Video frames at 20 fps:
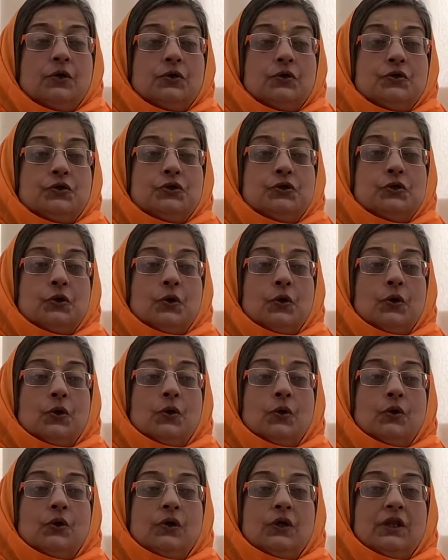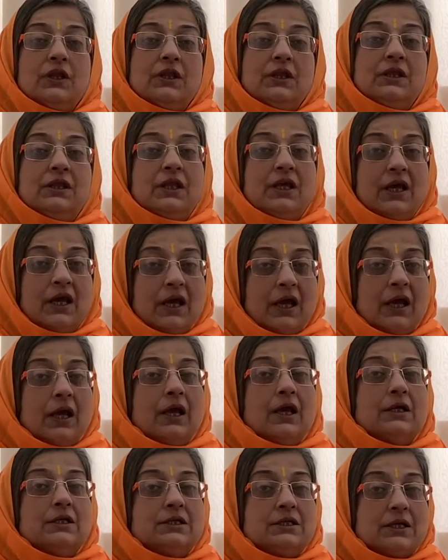So
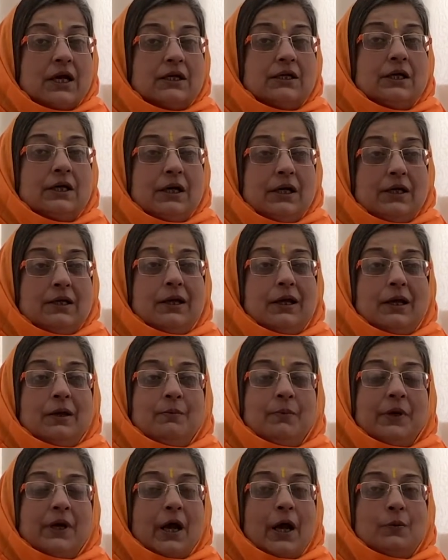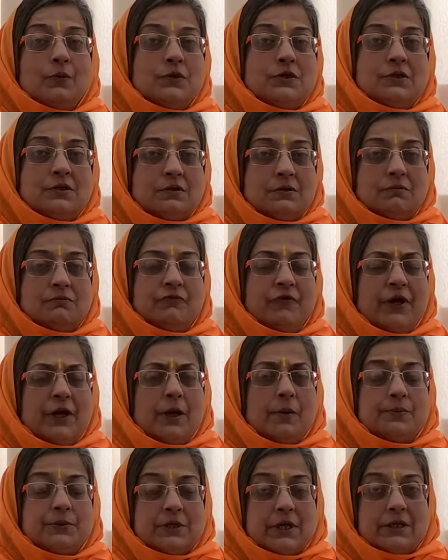they started eating, but I was very
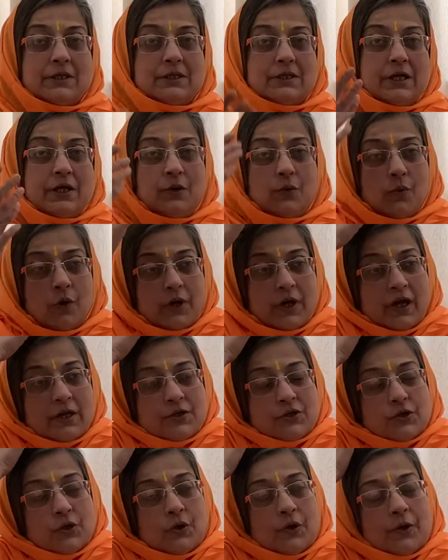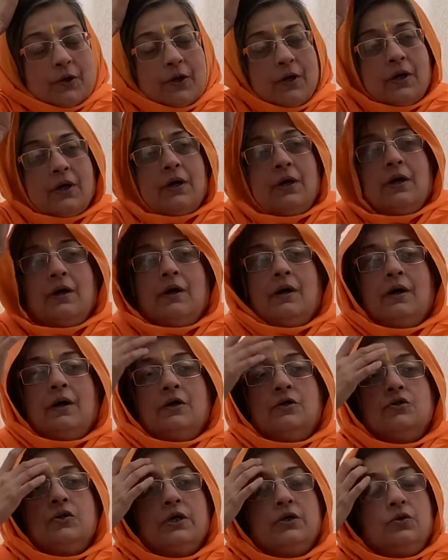upset seeing what I saw.
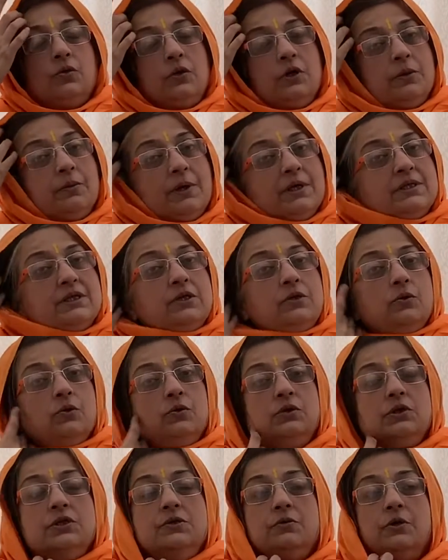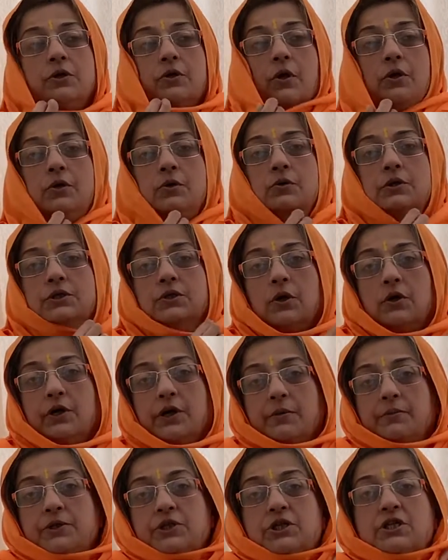So I told him, I said, no, this will not do, it's all
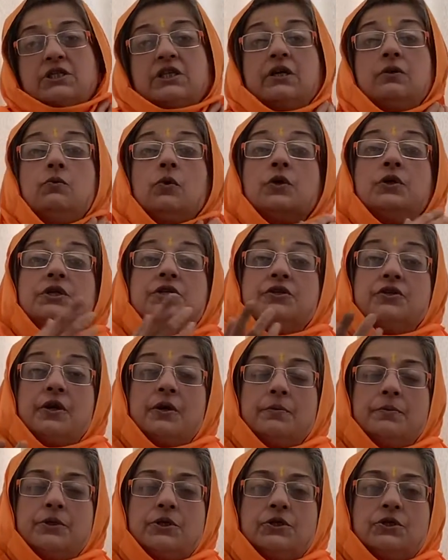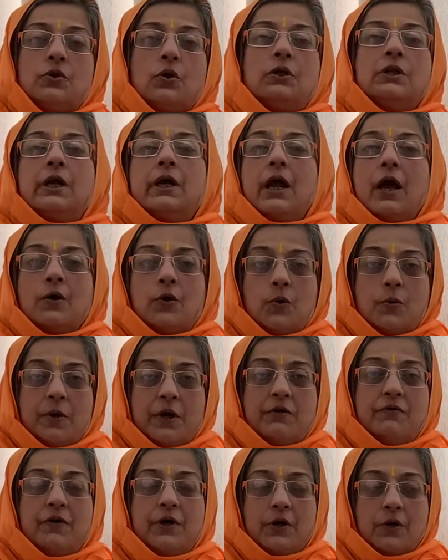rubbish. He's saying, what is rubbish? All that
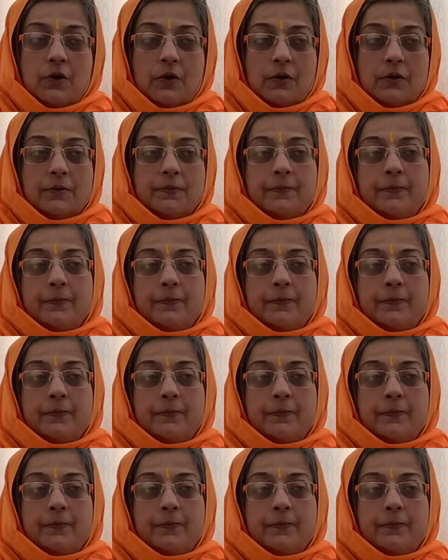argument went on.